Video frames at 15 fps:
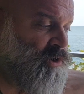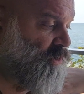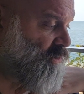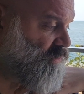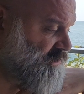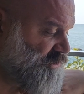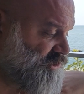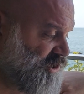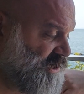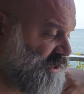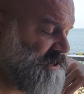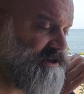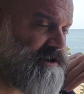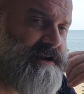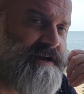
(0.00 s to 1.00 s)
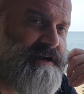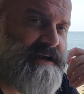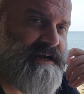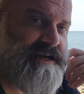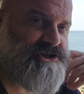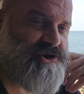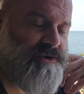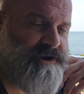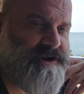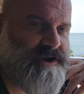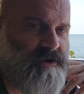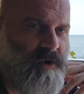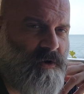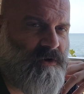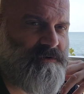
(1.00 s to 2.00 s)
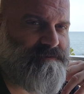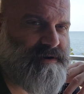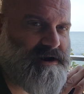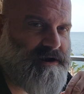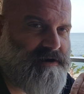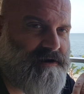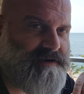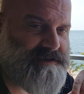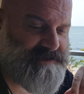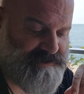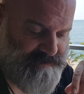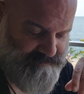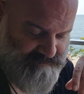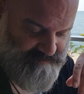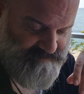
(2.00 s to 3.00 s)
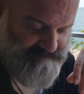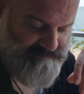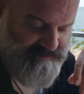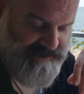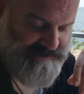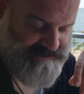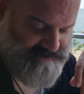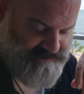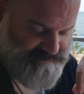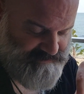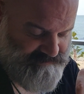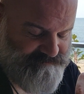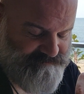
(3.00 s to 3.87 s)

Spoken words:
or indeed enjoying a cold beer and some nice